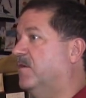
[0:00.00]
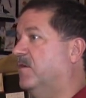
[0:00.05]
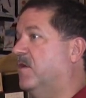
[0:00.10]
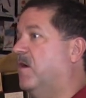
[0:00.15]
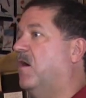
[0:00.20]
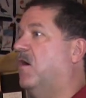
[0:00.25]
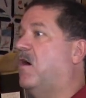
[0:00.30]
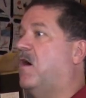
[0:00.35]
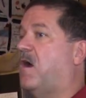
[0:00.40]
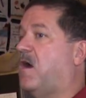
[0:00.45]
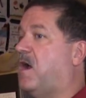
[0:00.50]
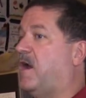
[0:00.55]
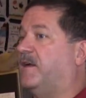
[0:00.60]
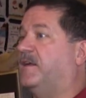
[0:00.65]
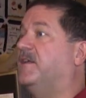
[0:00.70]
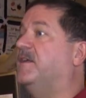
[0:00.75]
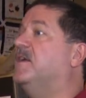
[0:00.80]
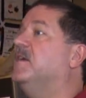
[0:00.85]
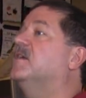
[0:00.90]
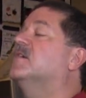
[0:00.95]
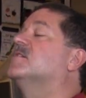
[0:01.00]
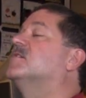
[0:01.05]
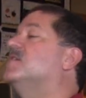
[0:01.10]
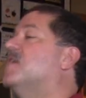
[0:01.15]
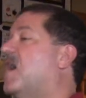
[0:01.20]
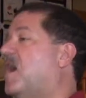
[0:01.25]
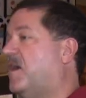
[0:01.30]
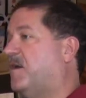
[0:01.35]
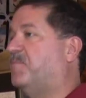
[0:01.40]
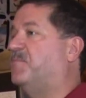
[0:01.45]
No? All right. Geek is
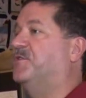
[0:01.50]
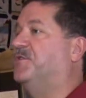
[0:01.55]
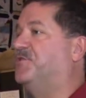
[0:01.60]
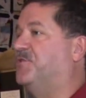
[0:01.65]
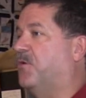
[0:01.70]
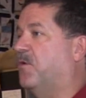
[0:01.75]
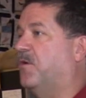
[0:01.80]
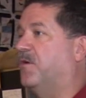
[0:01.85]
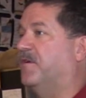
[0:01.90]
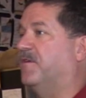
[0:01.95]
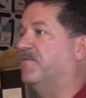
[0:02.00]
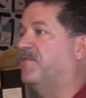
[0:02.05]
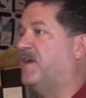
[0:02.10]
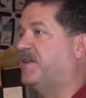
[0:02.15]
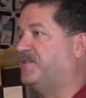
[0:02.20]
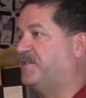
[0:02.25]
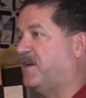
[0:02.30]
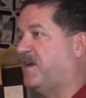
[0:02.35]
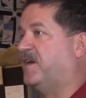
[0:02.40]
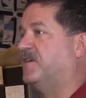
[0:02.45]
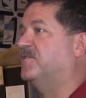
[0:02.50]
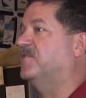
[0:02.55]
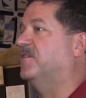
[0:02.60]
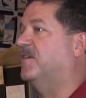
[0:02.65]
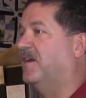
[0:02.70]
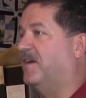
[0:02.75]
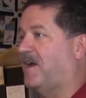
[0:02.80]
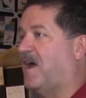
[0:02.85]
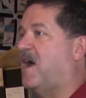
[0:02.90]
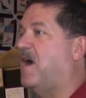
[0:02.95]
not a pejorative. That's actually
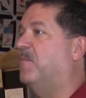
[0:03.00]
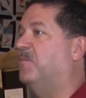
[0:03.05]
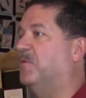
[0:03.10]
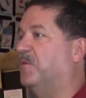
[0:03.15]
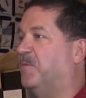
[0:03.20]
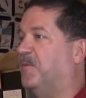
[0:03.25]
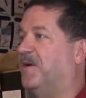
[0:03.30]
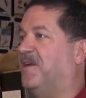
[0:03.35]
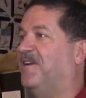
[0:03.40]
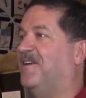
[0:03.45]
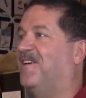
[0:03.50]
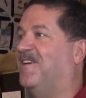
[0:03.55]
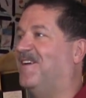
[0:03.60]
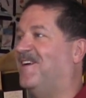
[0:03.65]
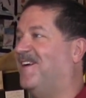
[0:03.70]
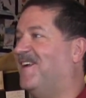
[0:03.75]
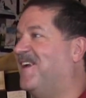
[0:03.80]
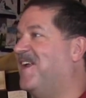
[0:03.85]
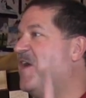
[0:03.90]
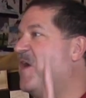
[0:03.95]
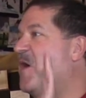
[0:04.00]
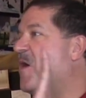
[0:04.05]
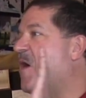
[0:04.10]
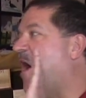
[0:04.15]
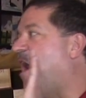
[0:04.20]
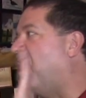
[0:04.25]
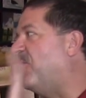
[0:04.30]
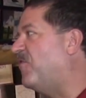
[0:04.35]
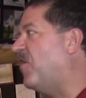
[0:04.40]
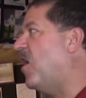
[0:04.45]
a compliment. All right?
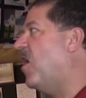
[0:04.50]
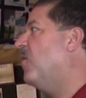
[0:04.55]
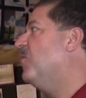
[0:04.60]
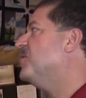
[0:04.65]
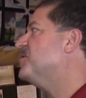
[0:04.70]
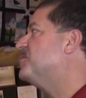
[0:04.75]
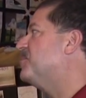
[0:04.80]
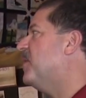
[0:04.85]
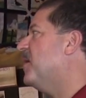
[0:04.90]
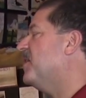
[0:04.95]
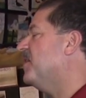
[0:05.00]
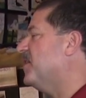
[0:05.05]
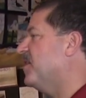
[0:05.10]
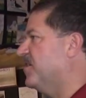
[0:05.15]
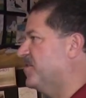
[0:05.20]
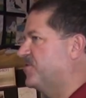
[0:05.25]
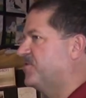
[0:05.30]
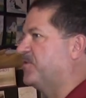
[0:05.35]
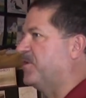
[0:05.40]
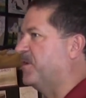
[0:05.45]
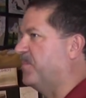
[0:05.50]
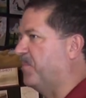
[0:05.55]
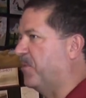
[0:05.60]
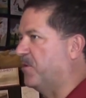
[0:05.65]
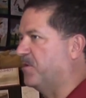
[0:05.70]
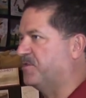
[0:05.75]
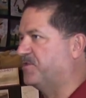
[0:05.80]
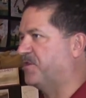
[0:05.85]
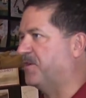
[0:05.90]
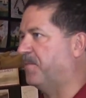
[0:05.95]
I've always been a history
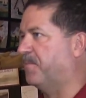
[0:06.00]
person.